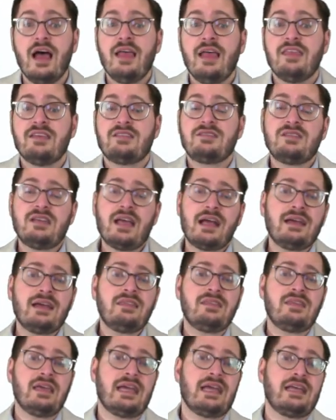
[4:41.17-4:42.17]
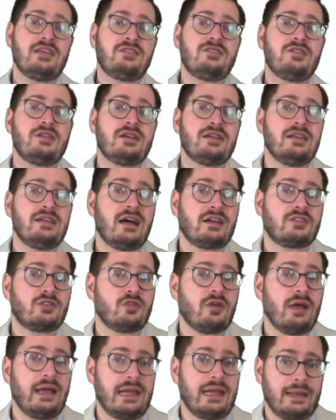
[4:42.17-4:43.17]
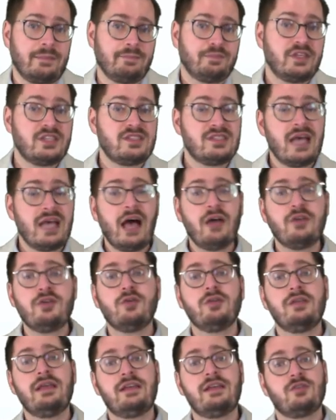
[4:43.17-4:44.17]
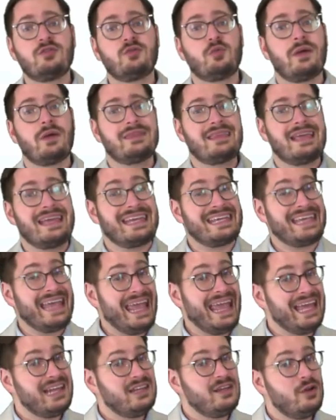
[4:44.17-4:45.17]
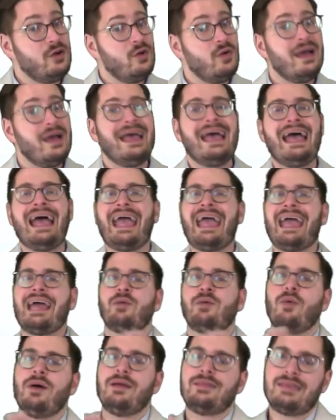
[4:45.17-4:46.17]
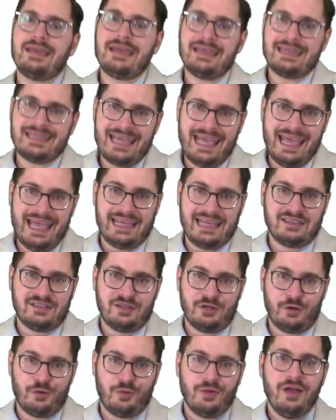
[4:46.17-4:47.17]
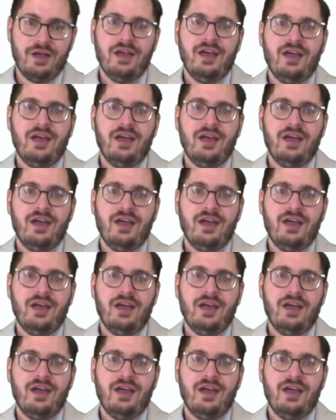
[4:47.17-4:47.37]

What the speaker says: The second thing is to conduct training, to tell your lenders what they can do and what they can't do.